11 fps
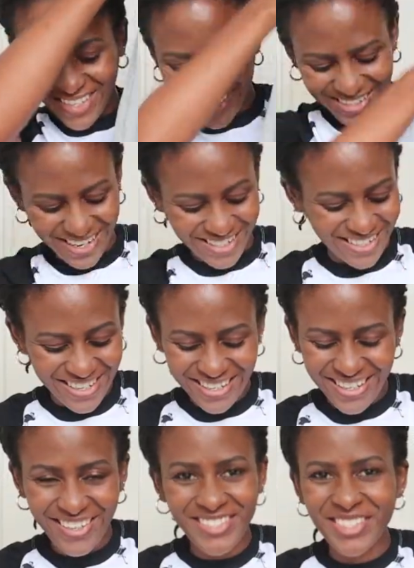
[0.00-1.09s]
this, and she
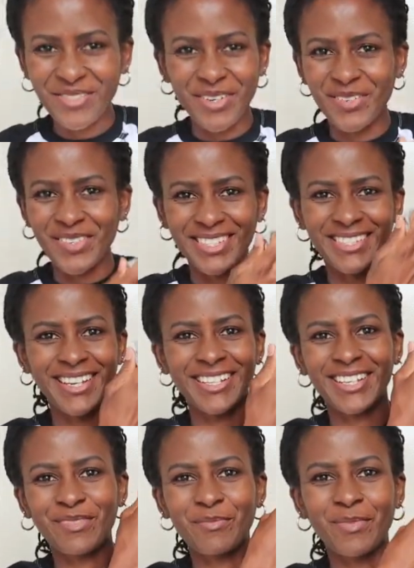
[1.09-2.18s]
loves it when we stand
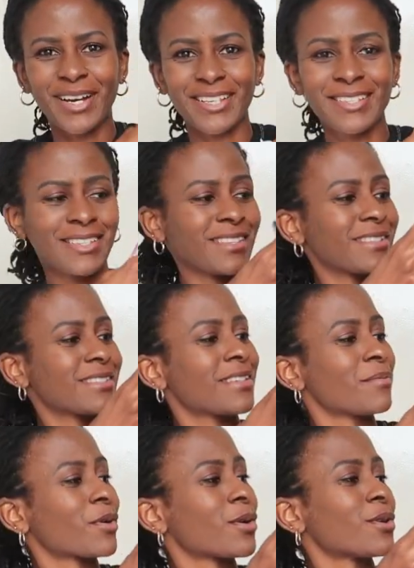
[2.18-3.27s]
and match in the
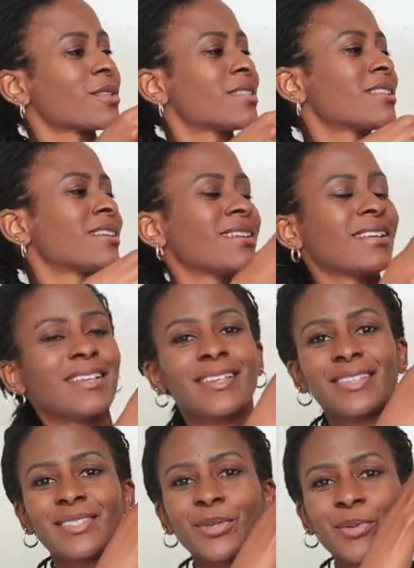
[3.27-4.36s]
same clothes.
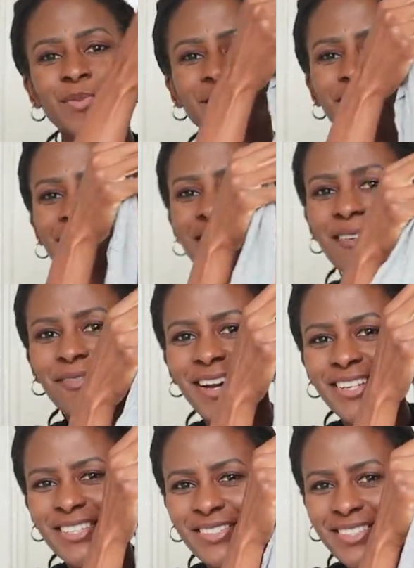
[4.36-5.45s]
So this is her
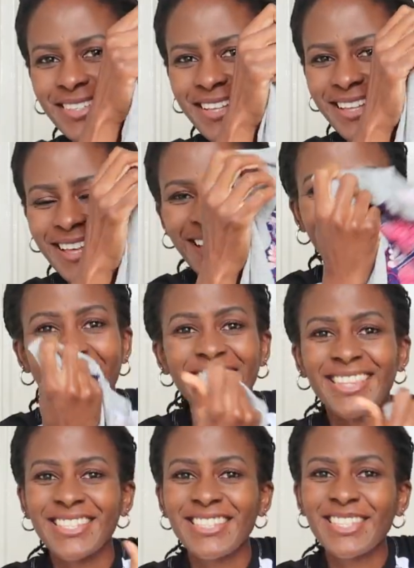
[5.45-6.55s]
version, and
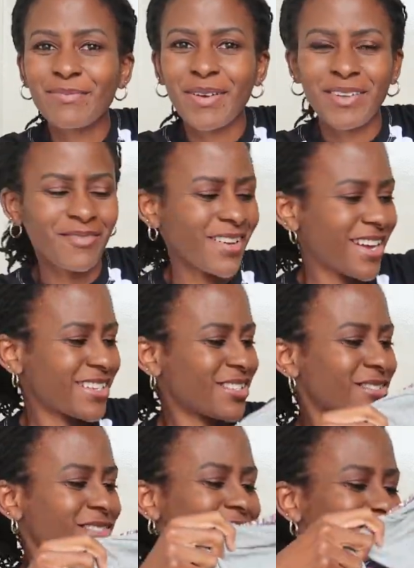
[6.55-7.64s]
this is my
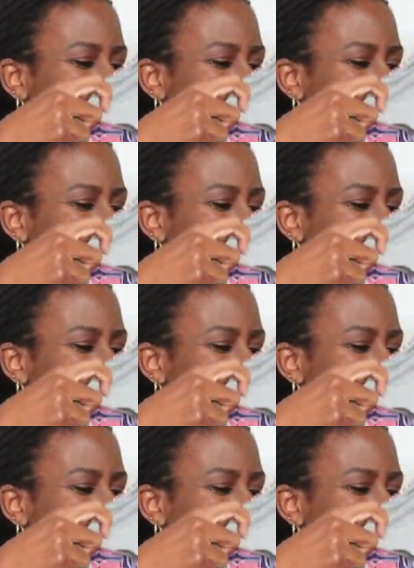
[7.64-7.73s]
version.